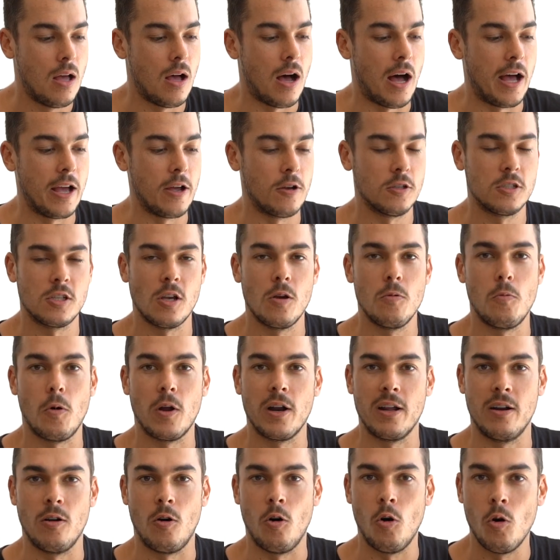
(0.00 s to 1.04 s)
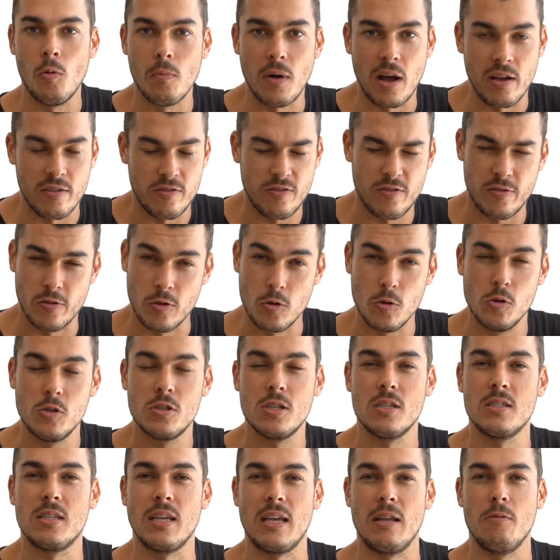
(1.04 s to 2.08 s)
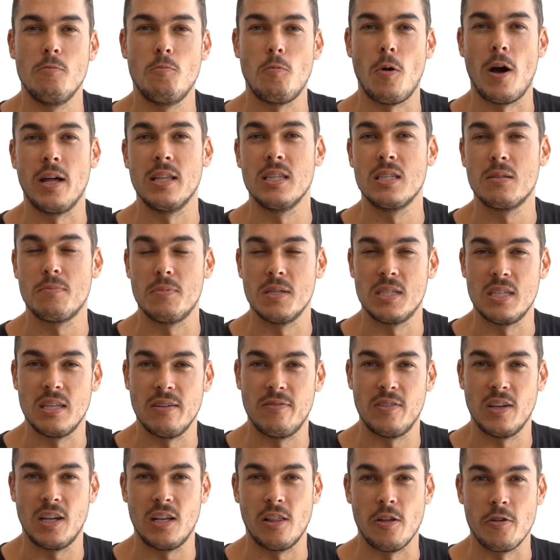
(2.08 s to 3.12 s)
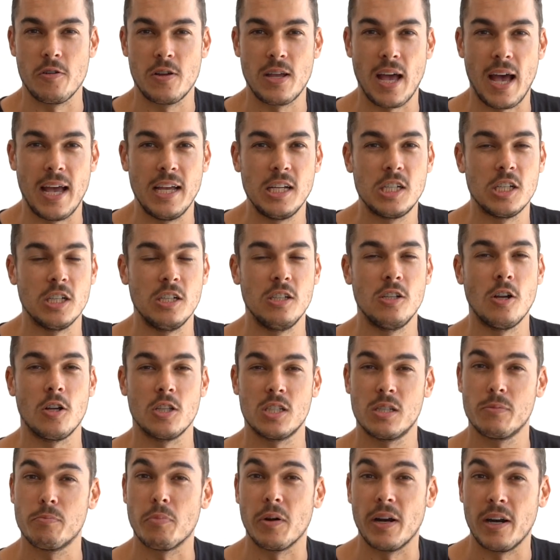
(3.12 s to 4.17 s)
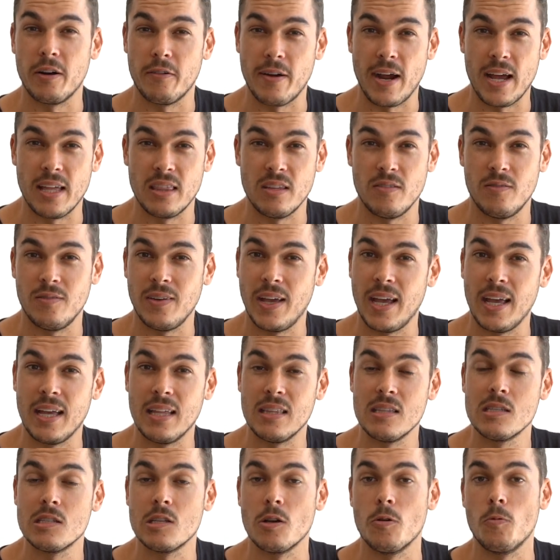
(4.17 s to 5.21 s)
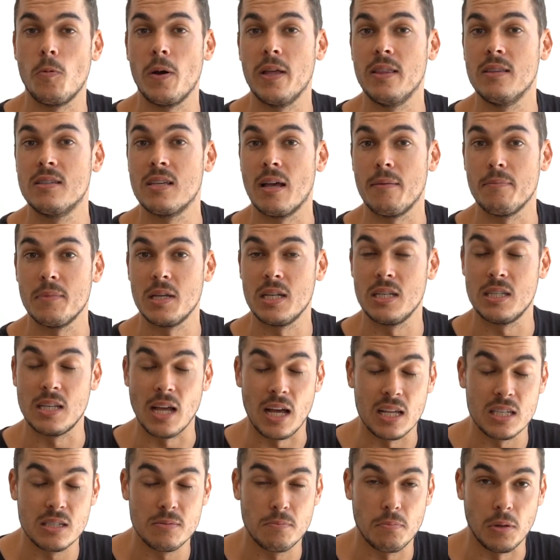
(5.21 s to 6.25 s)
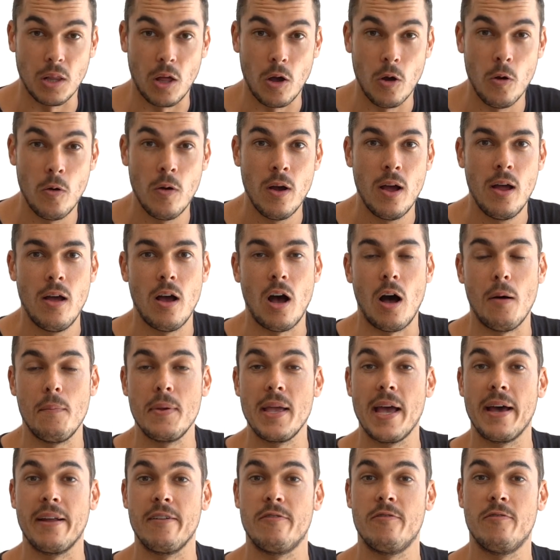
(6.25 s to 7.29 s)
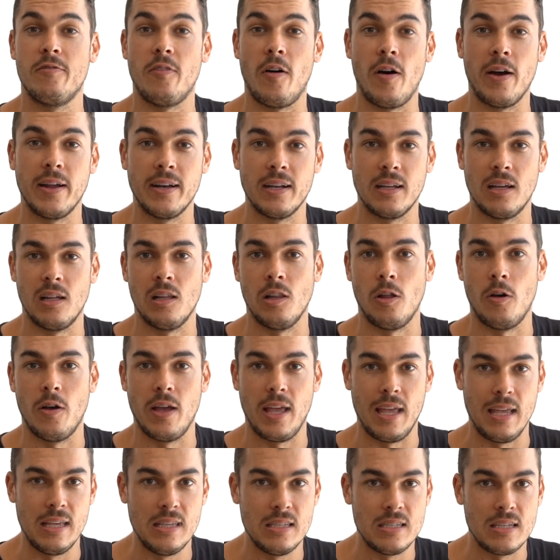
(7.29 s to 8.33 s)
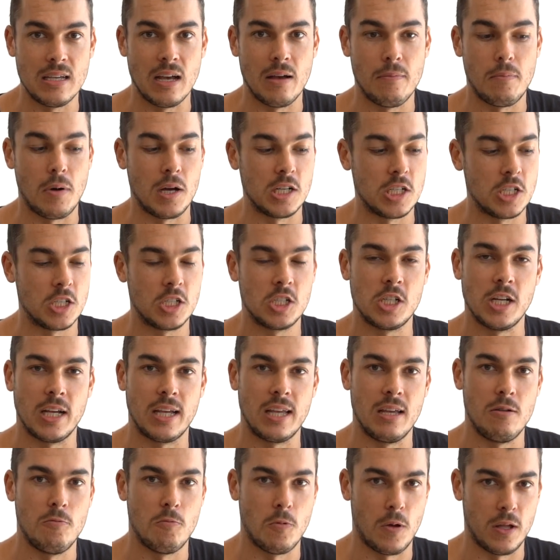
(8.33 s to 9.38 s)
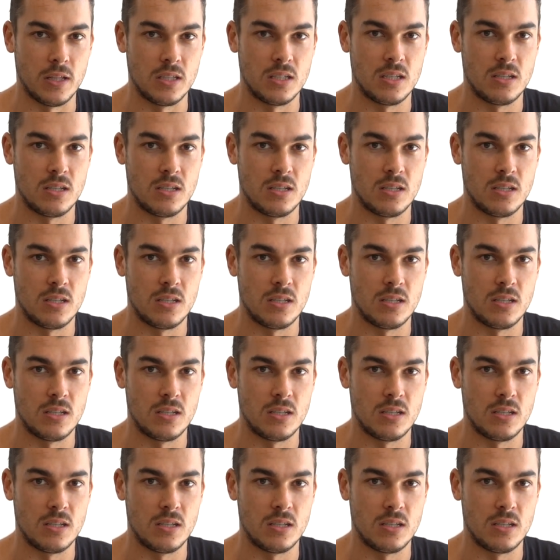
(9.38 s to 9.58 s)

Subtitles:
I also wanted all my fuses in one specific location, not spread around the van. So when something does blow, I'll be able to find it a lot easier by just checking one